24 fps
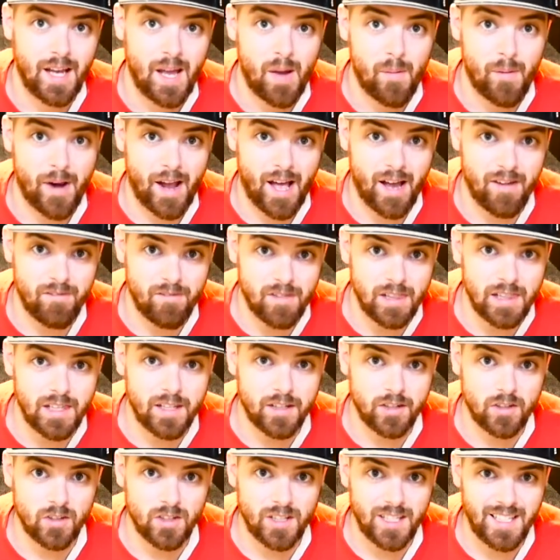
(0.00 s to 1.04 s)
But I've
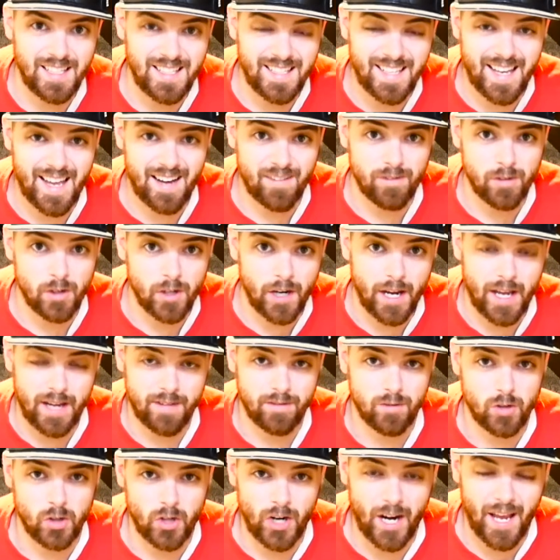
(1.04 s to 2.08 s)
literally never,
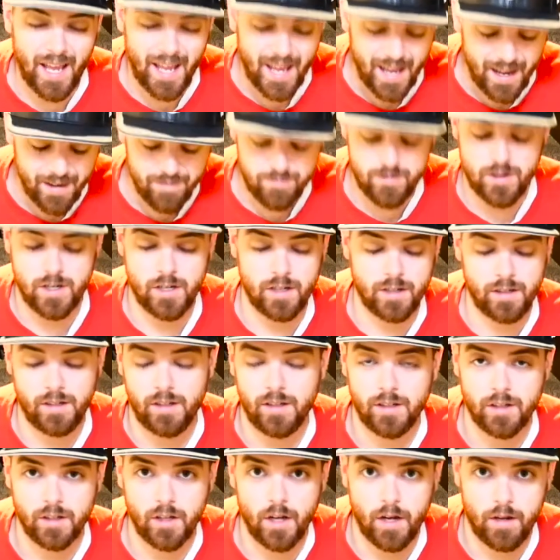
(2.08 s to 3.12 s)
ever, ever
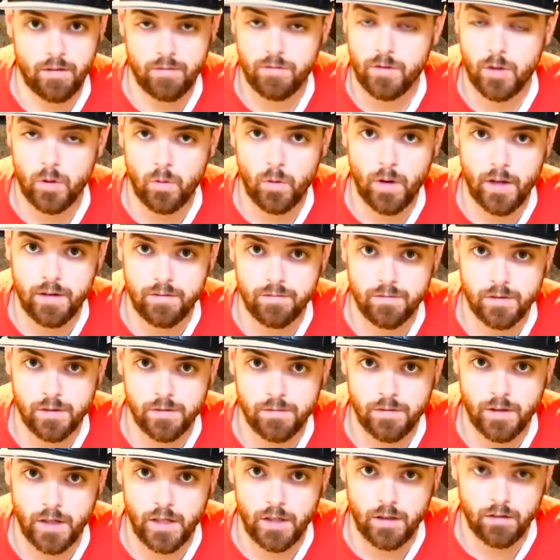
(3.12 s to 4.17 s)
gone for a run for
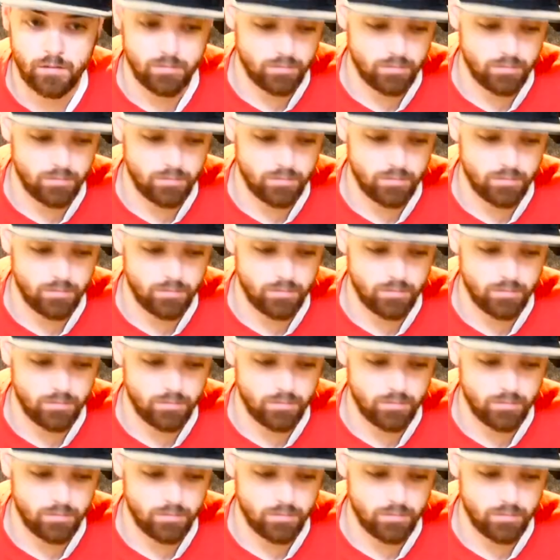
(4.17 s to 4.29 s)
fun.